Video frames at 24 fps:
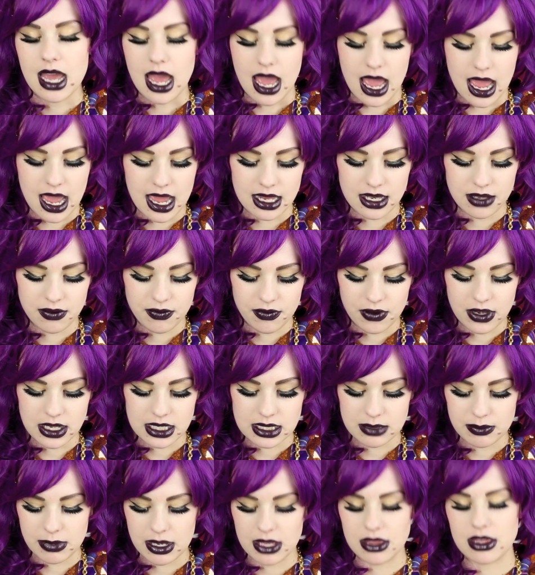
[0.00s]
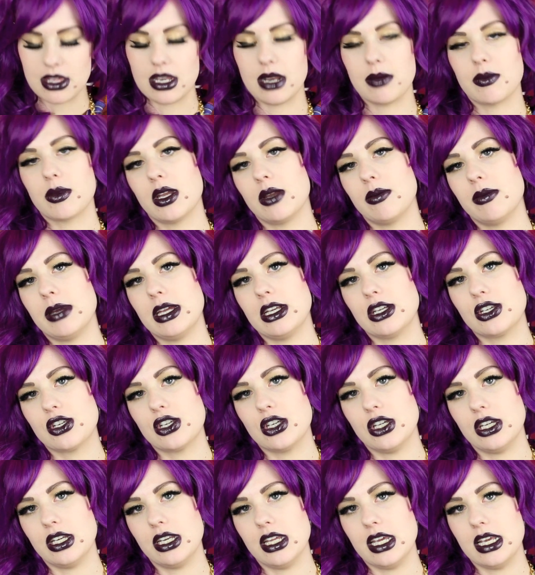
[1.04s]
and the first method I'm going to
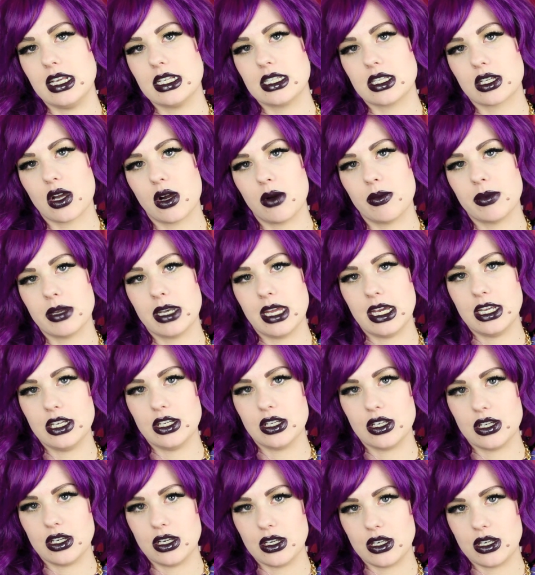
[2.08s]
mention is a combination.